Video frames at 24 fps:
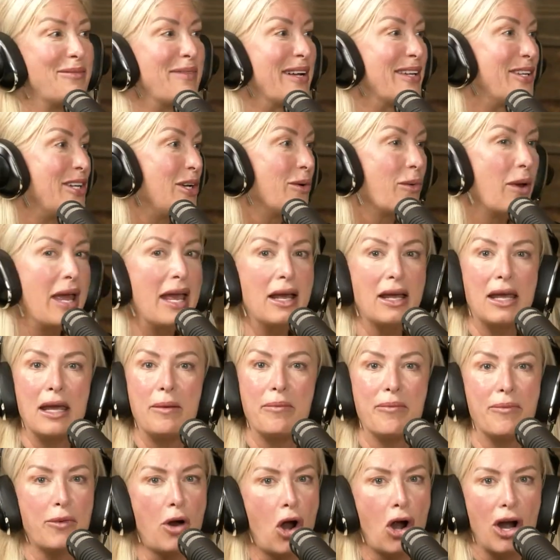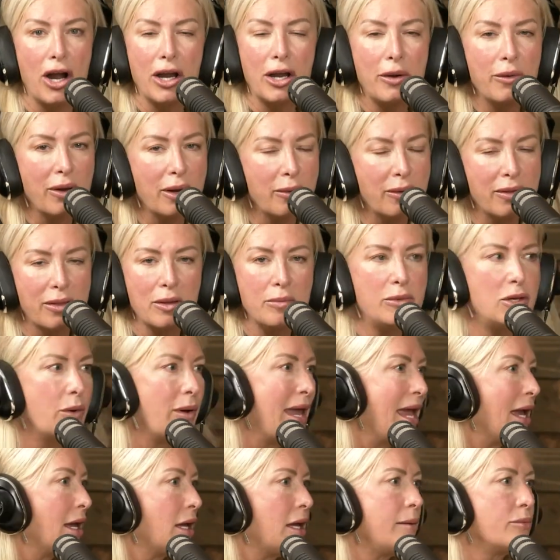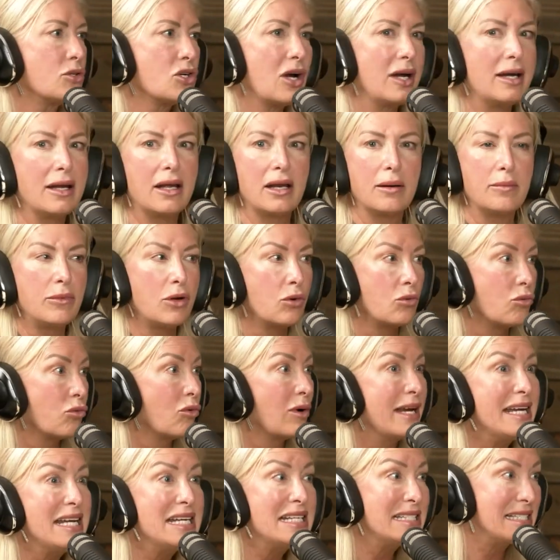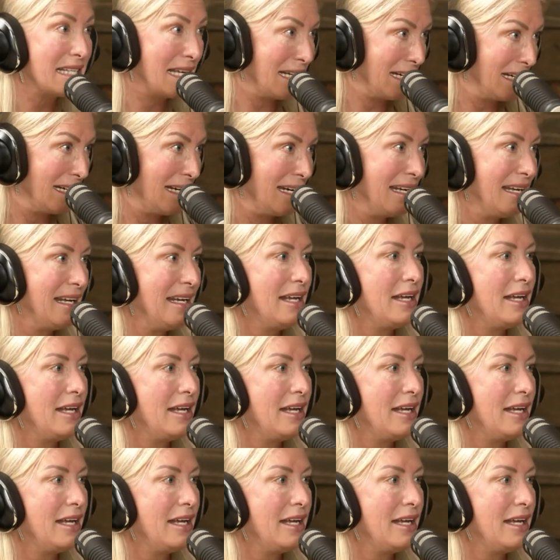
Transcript: But you can't keep arguing with them. You can't keep trying to get them to reason.